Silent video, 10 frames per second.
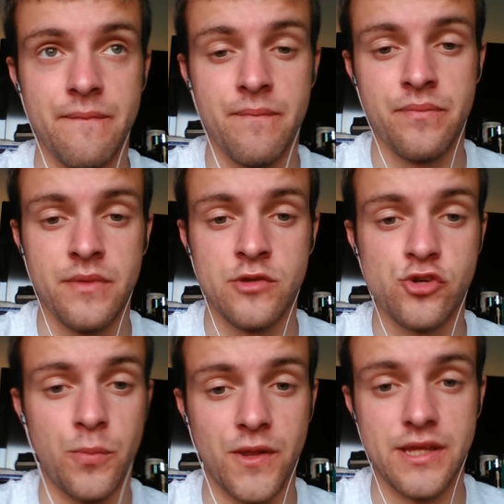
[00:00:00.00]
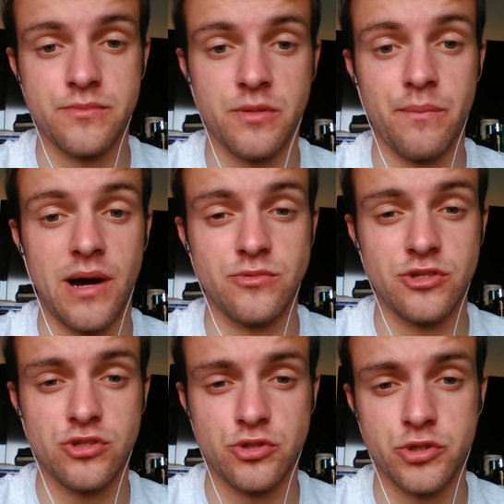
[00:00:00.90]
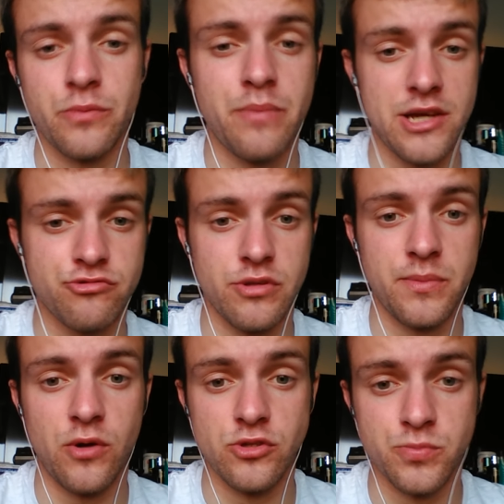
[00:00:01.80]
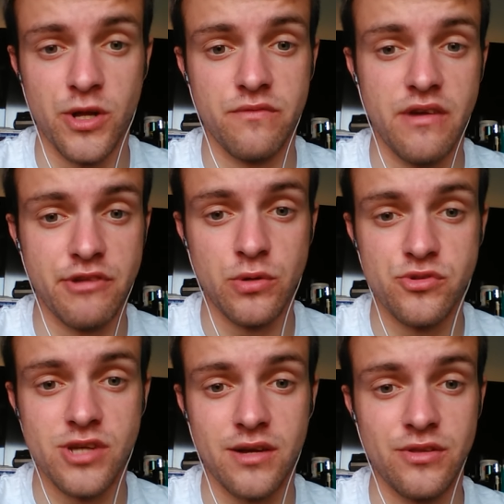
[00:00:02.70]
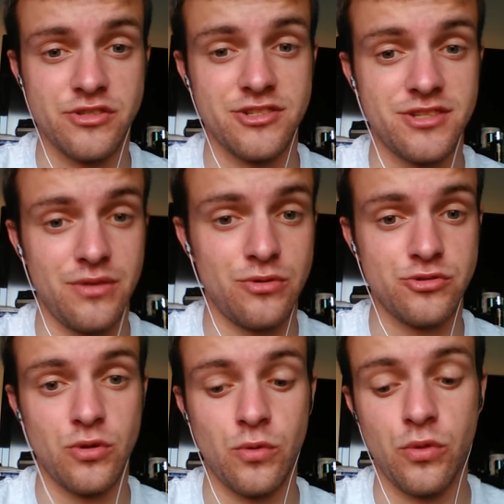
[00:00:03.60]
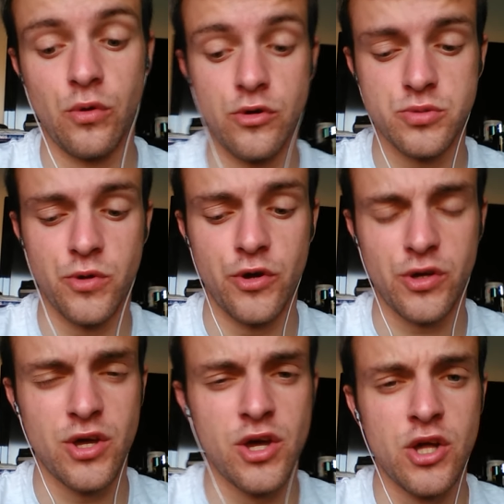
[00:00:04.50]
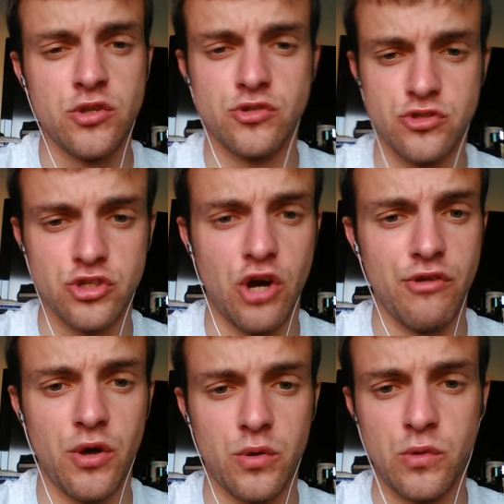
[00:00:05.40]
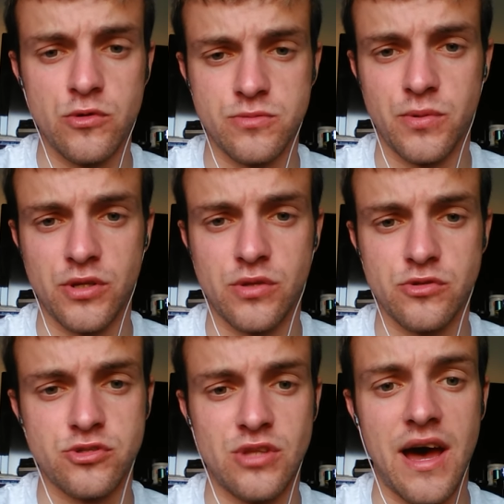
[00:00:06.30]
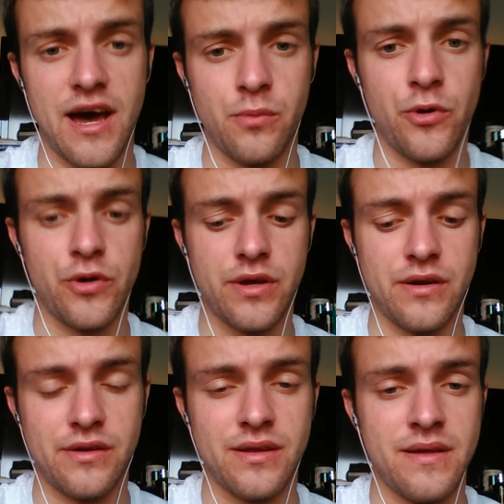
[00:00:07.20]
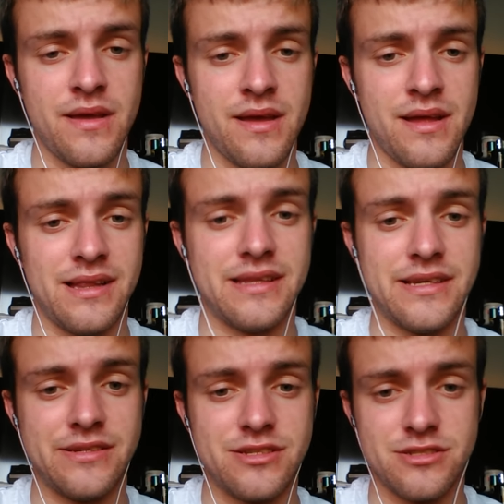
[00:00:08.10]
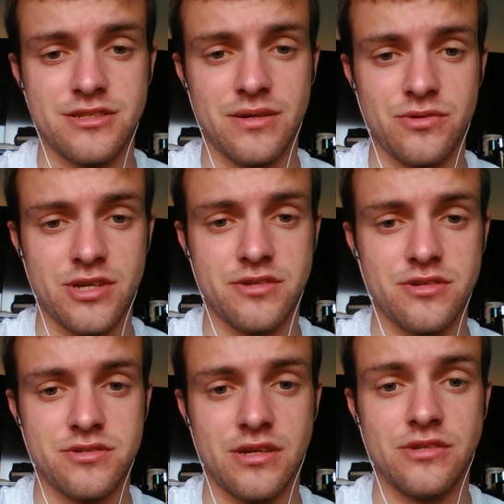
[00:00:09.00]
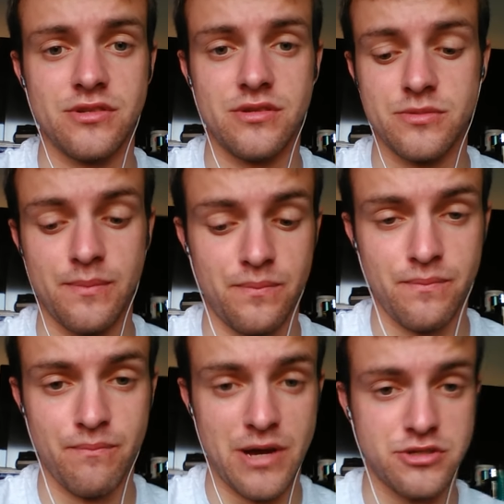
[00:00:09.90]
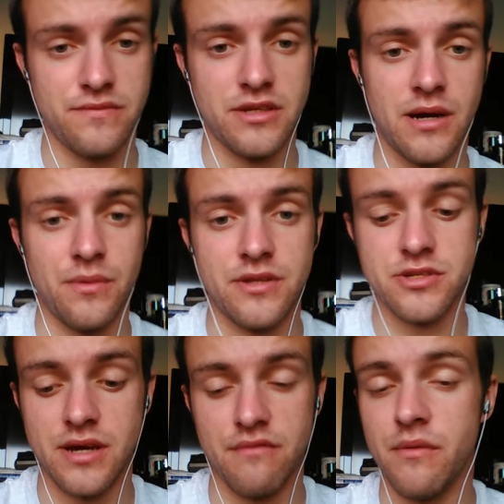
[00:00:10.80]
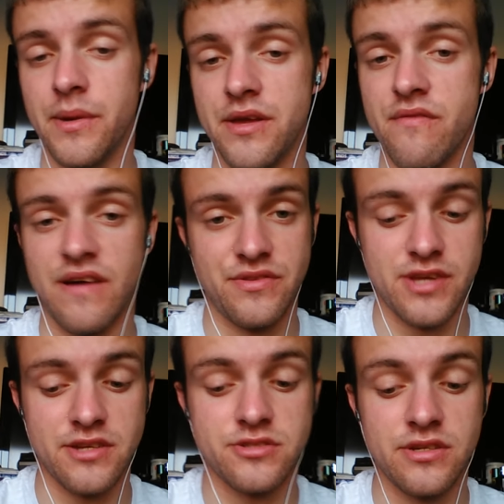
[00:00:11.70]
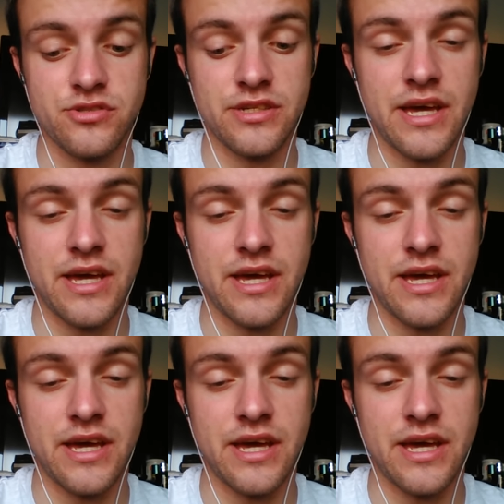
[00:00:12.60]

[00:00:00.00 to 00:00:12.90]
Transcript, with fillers: He's come on leaps and bounds. He's such a good passer of the ball as well. Very good tackler, as I said. Does the unnoticed work. Doesn't score a lot of goals, but he does the hard work and leads his success this season. There's massively doubting this guy for me. Fantastic. So yeah,